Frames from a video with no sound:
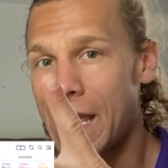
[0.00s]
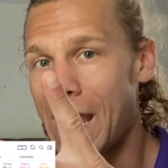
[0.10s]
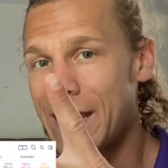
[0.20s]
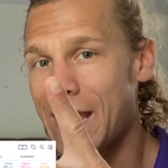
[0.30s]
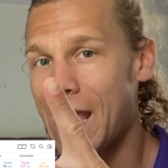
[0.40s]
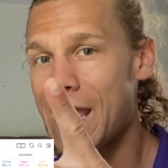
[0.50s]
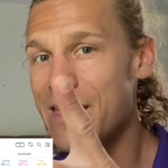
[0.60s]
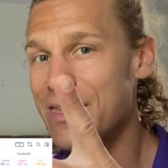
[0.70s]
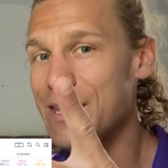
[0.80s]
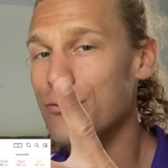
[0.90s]
aka
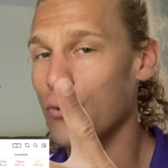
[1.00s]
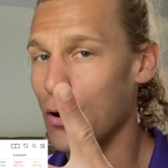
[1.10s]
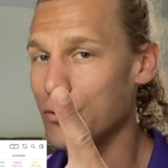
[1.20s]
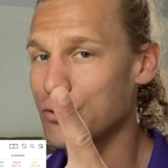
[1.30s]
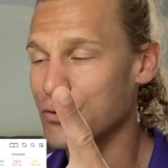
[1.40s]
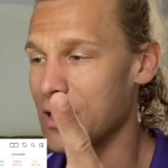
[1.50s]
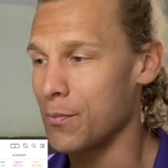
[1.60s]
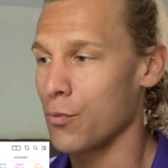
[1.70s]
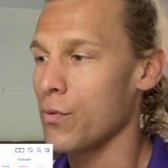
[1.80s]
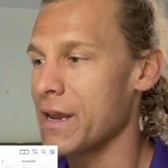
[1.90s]
the road
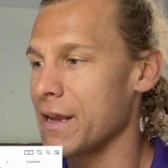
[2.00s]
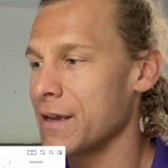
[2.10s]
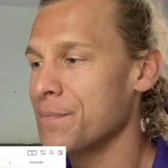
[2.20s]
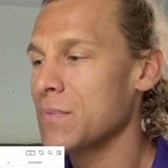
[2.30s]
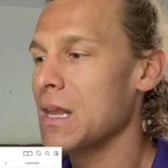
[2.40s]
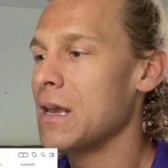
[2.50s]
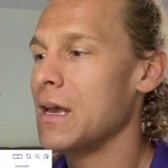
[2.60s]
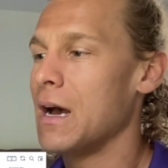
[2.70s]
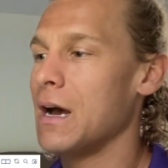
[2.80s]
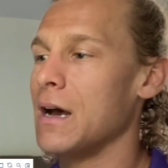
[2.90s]
trip week.
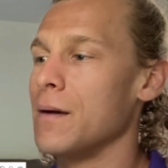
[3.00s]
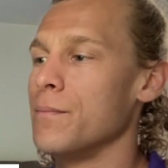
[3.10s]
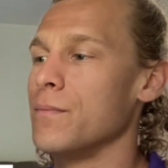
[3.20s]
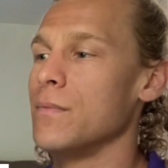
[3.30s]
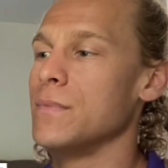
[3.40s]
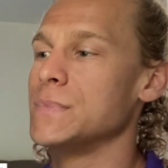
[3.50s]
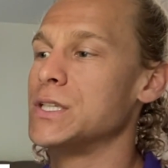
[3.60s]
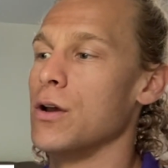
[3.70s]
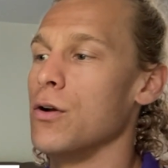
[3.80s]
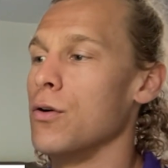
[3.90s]

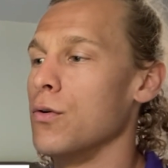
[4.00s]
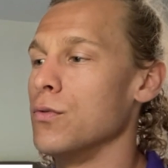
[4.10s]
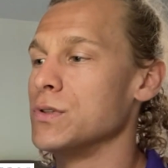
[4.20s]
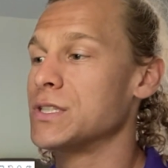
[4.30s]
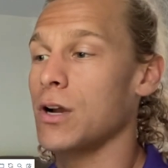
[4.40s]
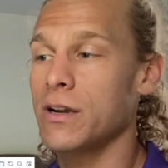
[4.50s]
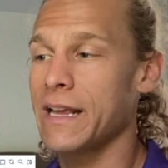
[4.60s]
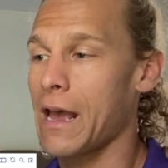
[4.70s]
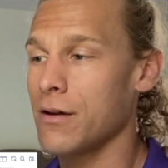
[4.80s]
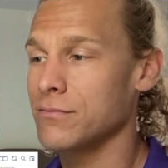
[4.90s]
So
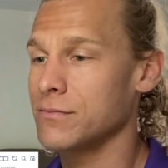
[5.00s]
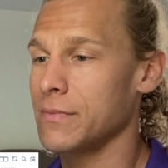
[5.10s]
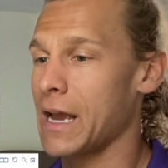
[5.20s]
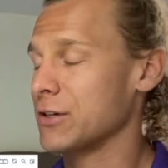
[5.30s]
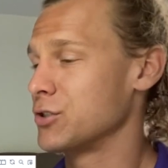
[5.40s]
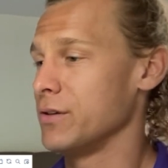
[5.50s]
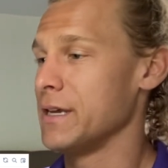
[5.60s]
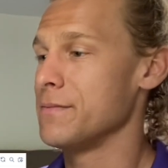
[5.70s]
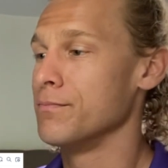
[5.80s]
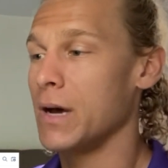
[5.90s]
starting out,
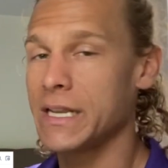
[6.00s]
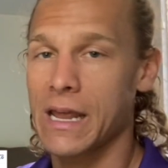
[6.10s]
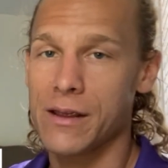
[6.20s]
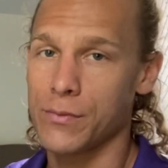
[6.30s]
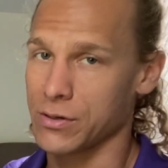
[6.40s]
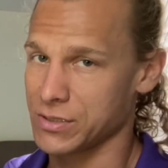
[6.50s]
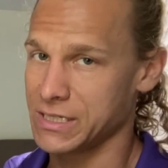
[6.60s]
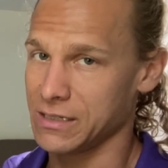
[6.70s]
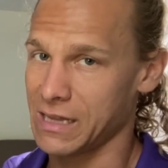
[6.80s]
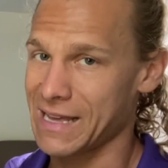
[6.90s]
actually, Monday, we were
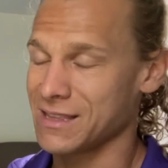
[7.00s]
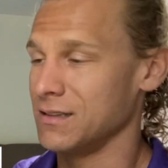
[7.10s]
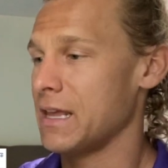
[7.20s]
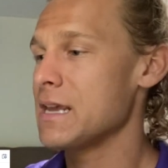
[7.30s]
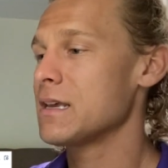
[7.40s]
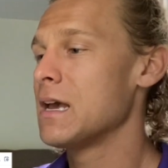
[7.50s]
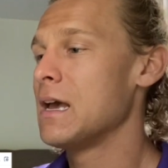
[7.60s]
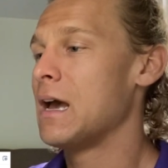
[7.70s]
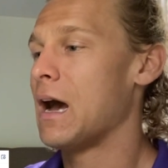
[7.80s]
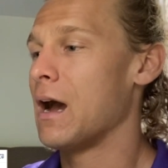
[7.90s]
still at the lake.
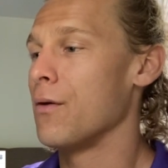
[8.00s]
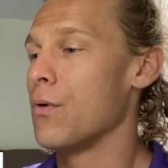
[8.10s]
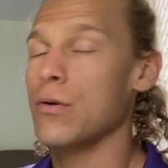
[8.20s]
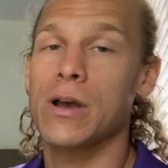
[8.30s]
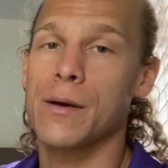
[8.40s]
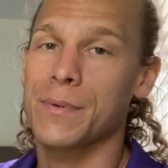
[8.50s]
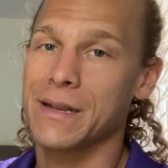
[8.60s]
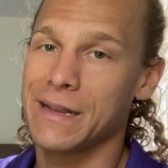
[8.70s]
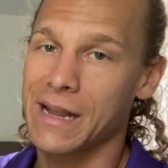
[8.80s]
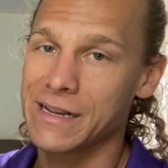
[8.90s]
I woke up
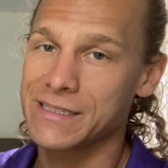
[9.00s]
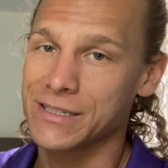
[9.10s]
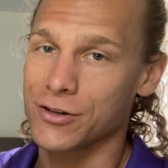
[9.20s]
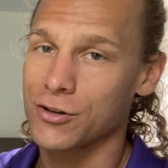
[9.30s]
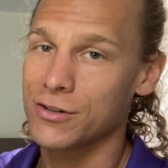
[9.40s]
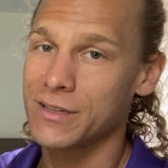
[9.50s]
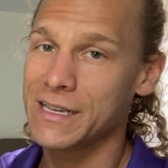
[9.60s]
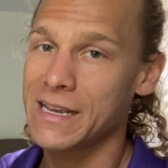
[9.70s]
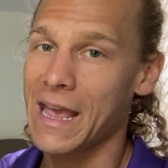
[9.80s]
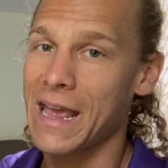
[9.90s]
nice and
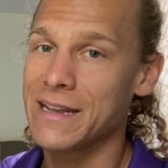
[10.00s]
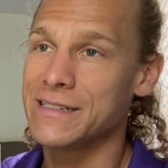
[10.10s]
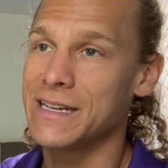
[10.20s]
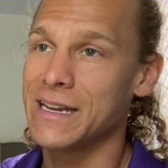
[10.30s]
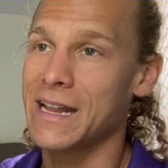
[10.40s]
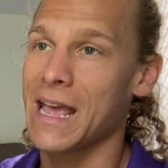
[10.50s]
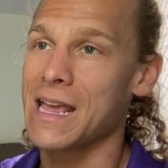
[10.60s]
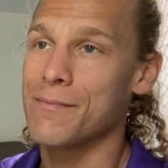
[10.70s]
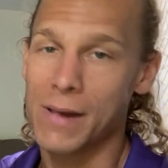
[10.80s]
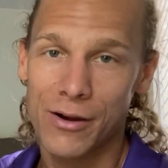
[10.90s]
early and did
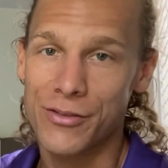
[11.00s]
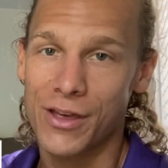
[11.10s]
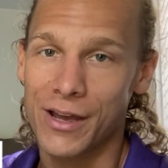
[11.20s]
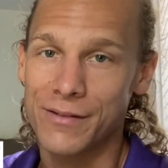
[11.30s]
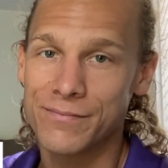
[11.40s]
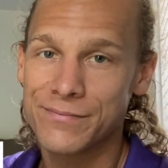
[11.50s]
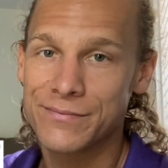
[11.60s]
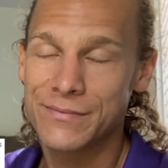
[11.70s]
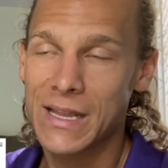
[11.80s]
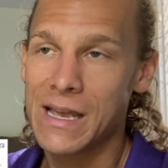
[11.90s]
a marathon.
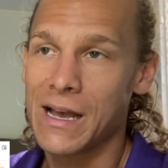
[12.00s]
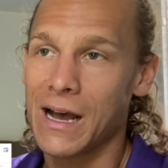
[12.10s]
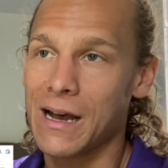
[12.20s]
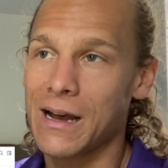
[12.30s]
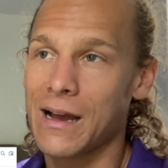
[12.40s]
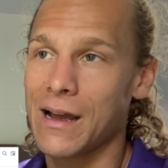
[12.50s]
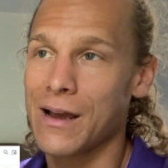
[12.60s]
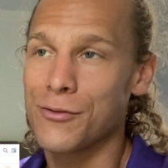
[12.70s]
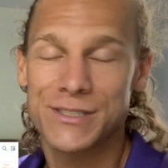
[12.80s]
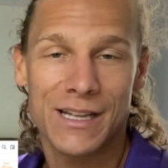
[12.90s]

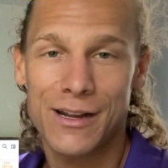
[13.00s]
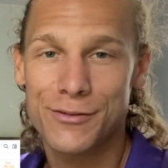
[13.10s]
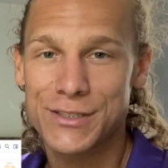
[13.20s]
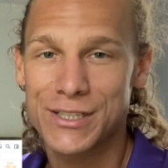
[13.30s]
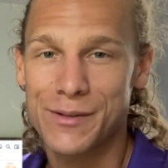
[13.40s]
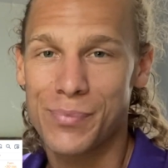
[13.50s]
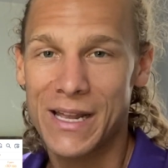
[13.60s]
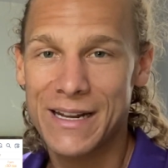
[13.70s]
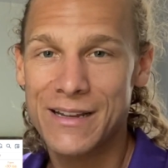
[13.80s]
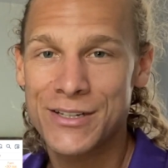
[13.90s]
I was not originally
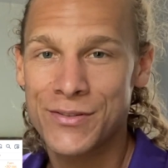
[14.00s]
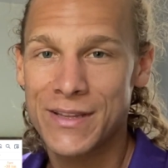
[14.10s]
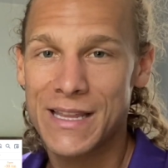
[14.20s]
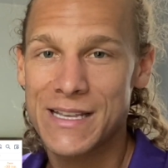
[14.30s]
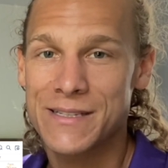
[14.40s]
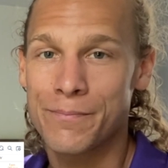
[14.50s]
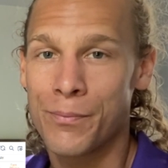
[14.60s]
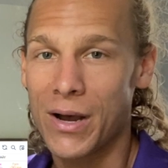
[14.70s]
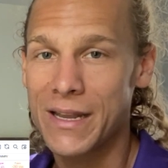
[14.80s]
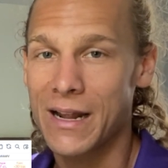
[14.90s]
planning on doing this,
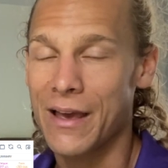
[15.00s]
but I